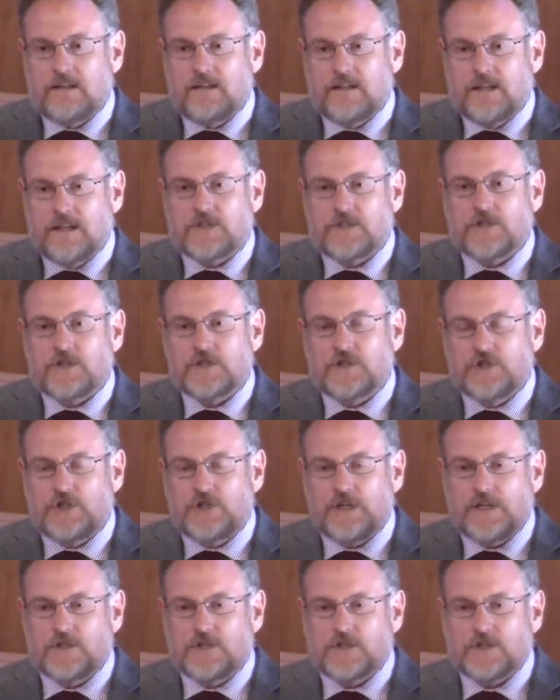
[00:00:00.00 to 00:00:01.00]
this is
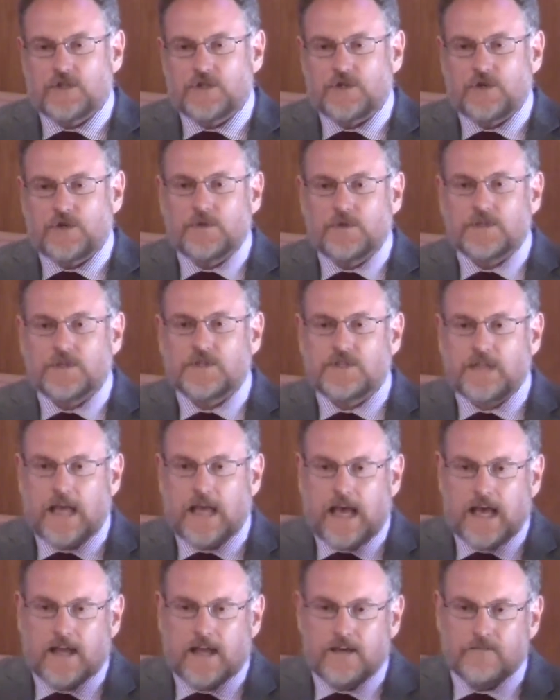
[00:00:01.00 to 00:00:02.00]
Jesus who is
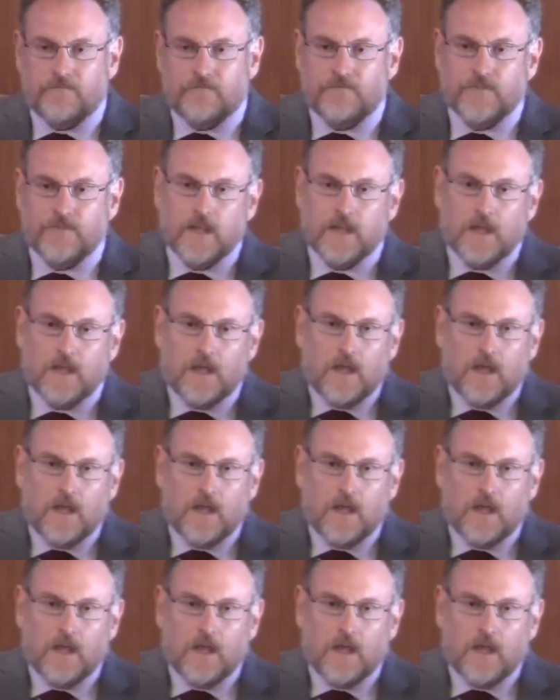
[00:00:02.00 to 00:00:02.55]
dead.